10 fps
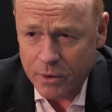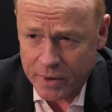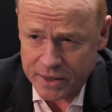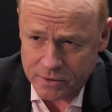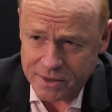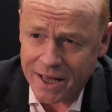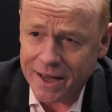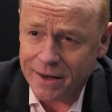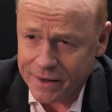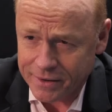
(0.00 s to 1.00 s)
where you
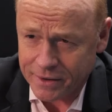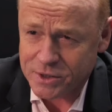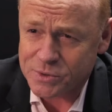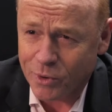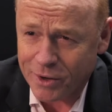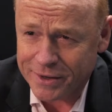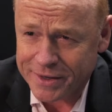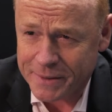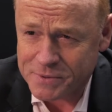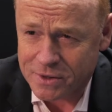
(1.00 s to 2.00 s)
dial in a smaller
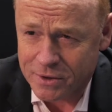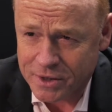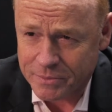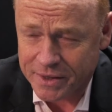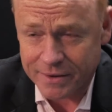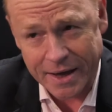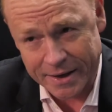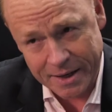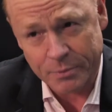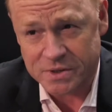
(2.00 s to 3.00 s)
capsulotomy,
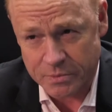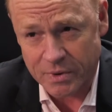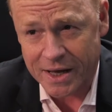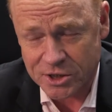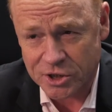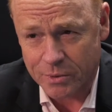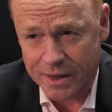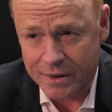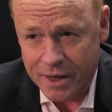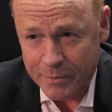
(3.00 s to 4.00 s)
end up with a larger
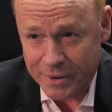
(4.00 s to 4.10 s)
one,